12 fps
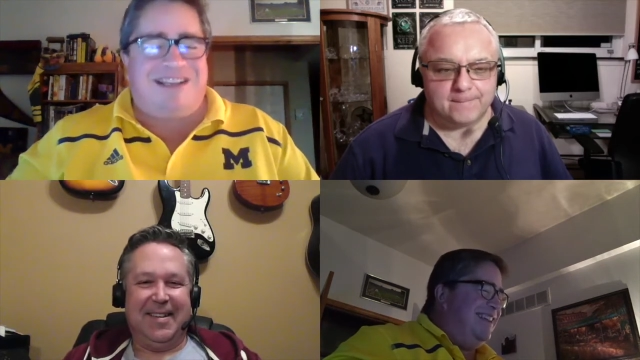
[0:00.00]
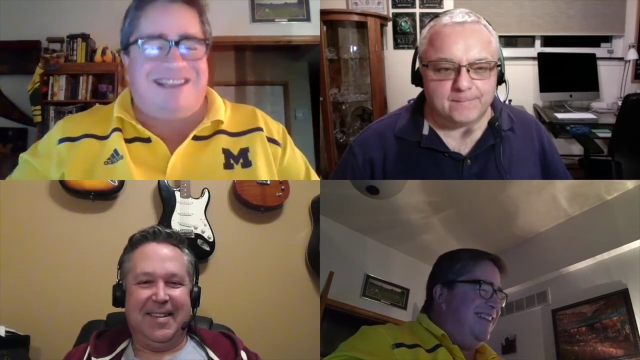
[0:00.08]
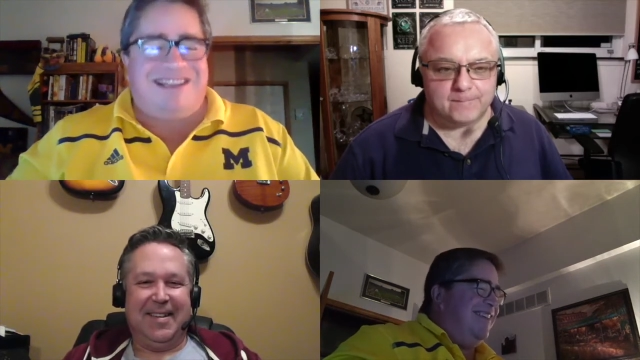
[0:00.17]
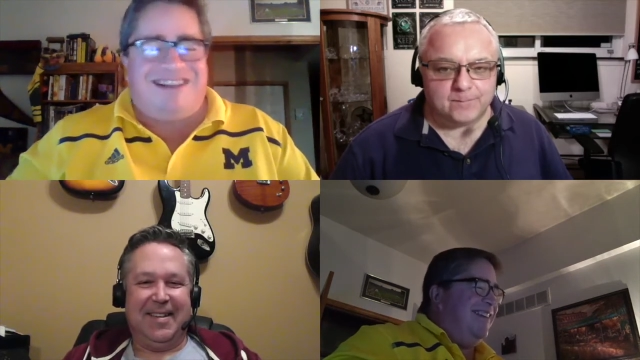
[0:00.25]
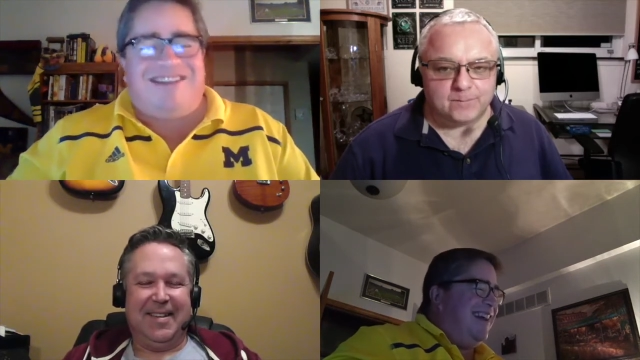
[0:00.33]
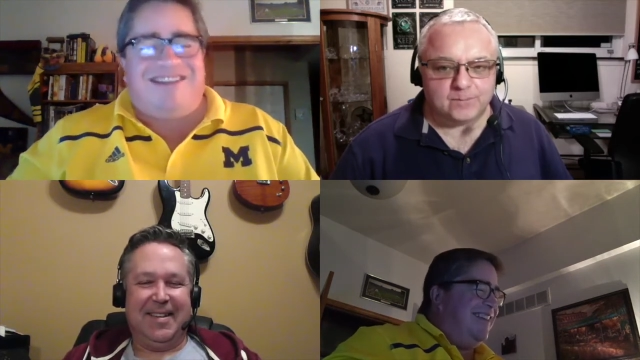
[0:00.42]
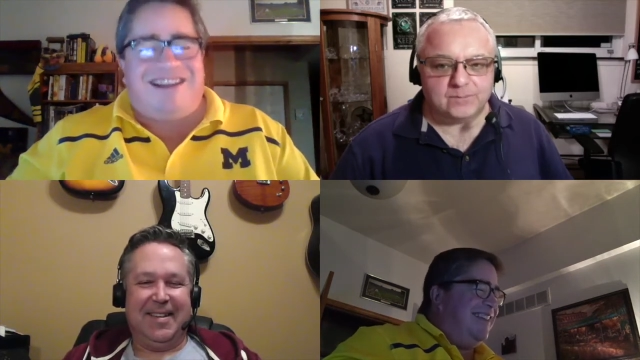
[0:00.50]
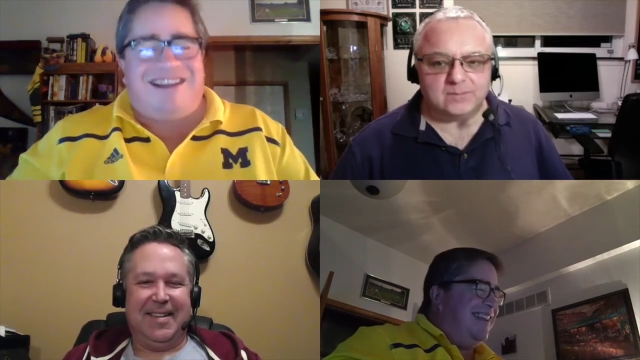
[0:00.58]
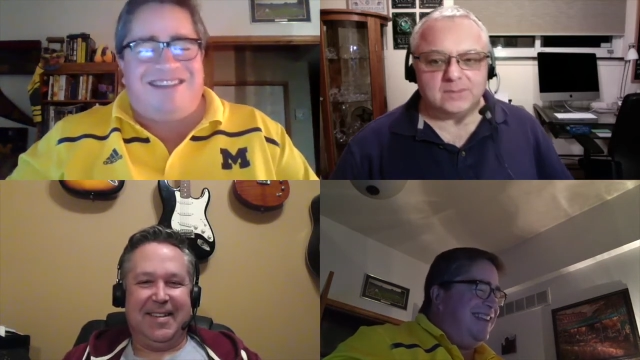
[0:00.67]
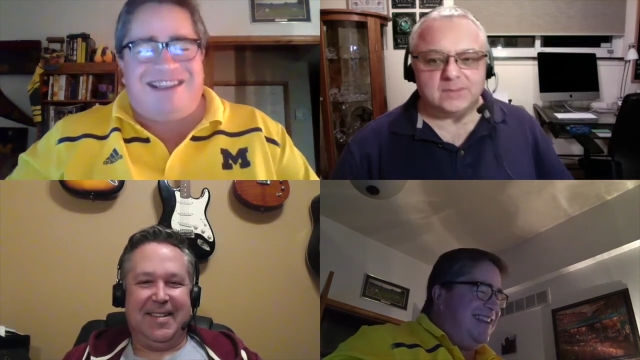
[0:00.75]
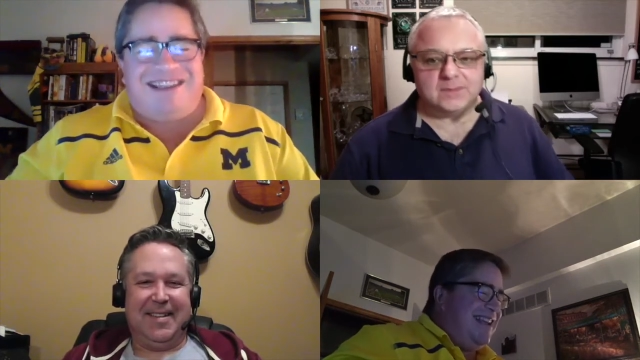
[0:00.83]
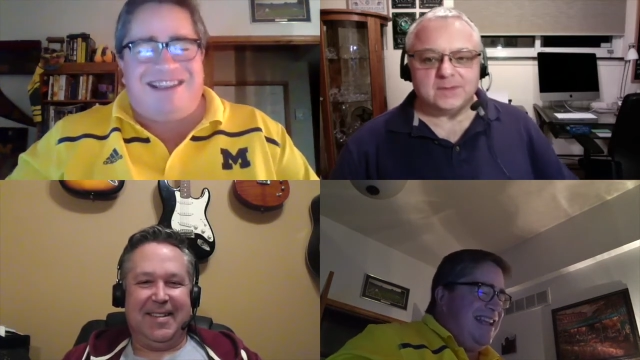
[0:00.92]
Speaker 1: You know how they
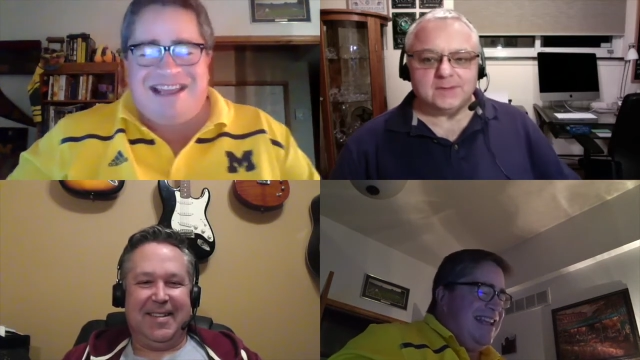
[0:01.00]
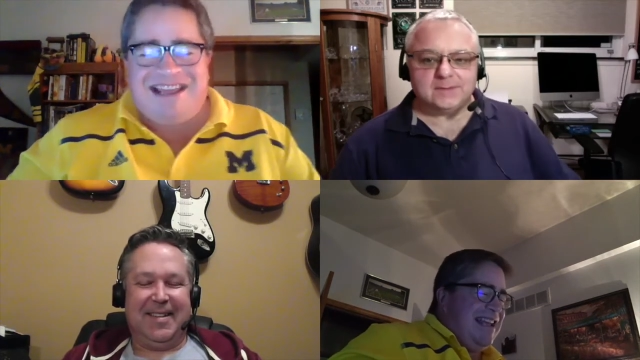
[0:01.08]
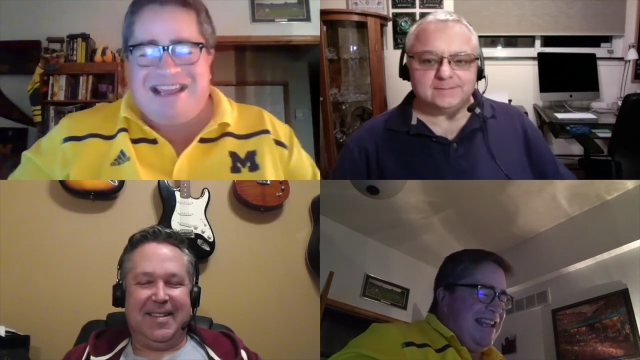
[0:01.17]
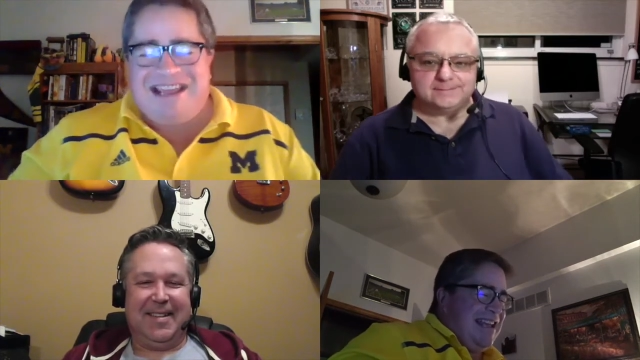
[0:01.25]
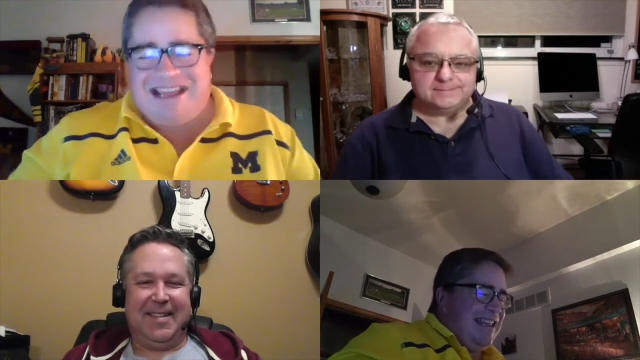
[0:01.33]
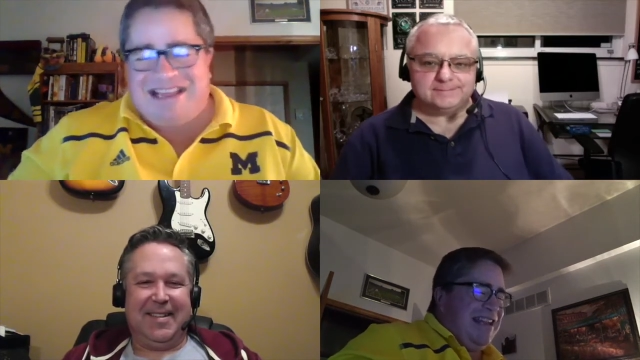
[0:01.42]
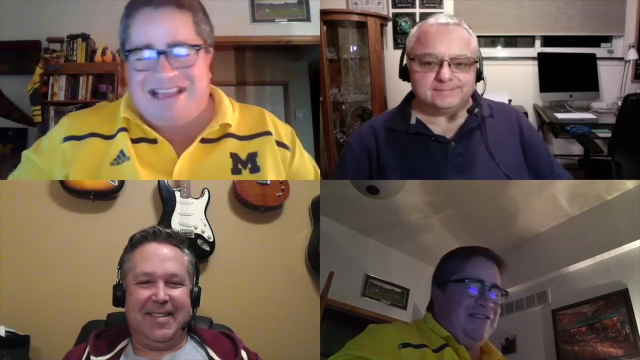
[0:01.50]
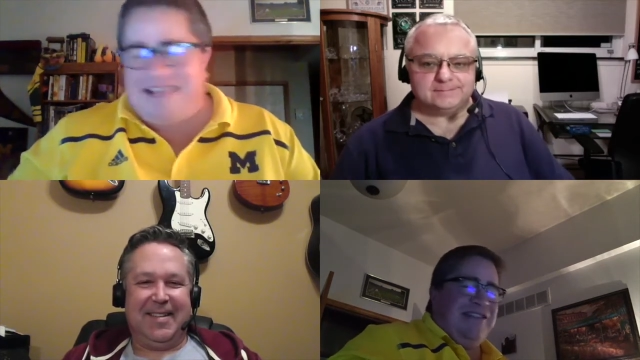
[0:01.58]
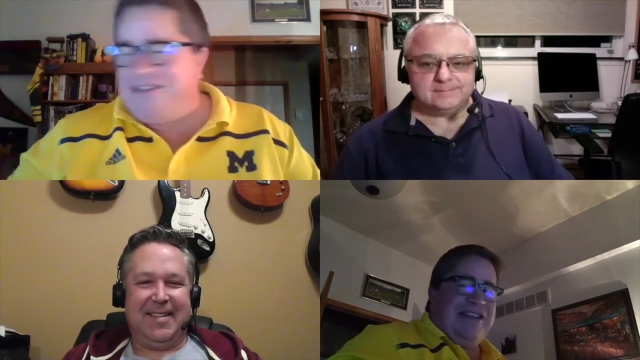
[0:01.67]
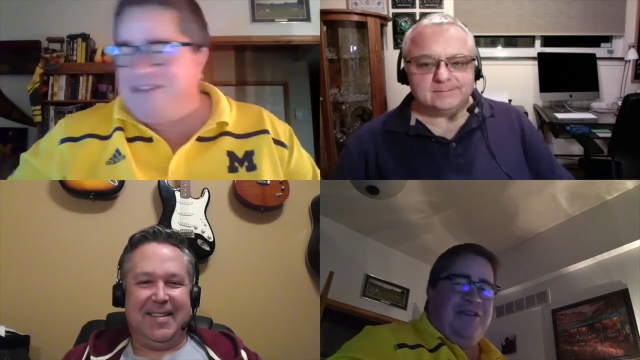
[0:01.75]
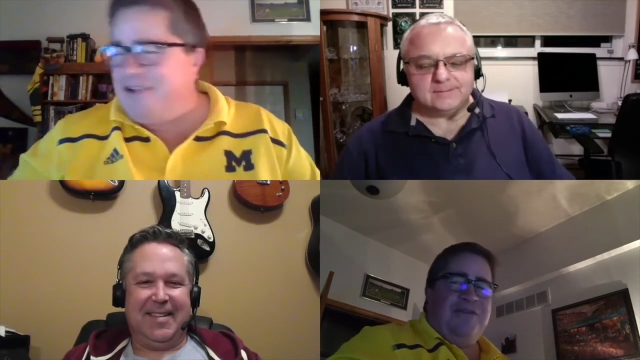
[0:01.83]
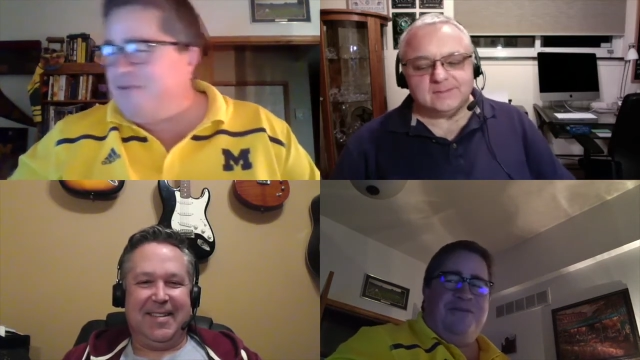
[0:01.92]
they only
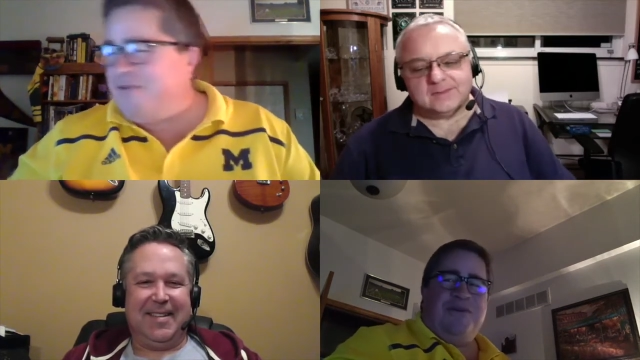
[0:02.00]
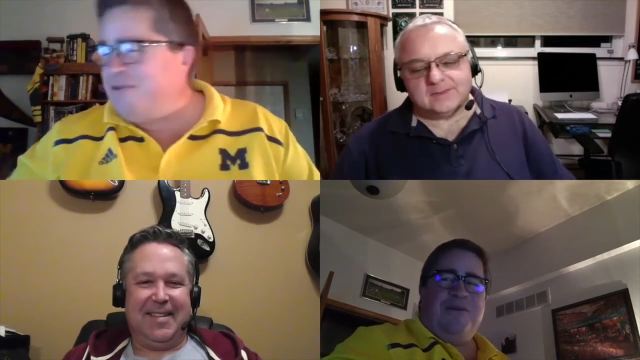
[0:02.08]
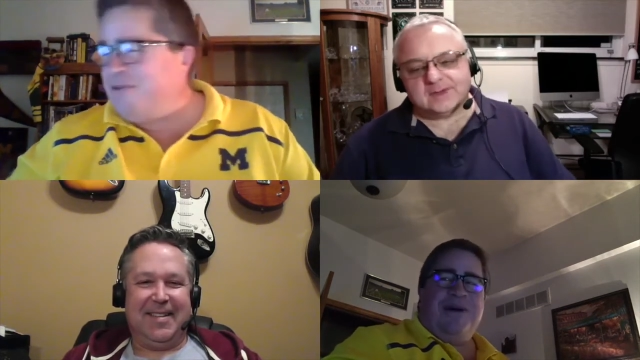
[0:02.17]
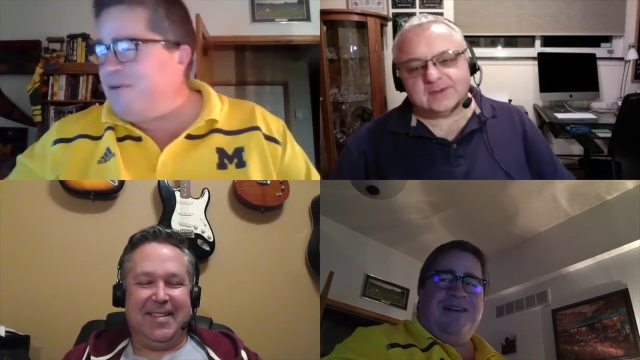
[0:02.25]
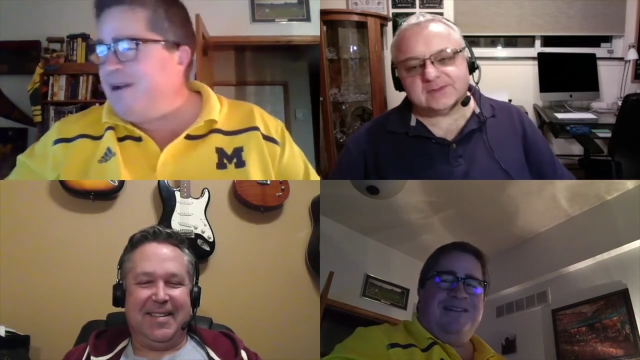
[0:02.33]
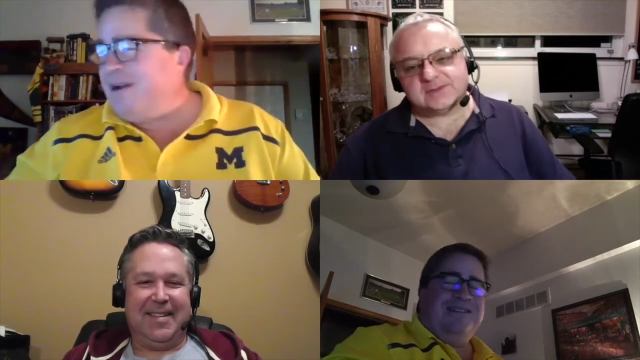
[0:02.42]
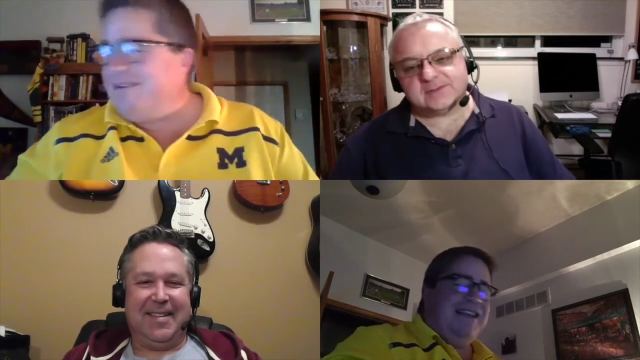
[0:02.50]
go for a while. There was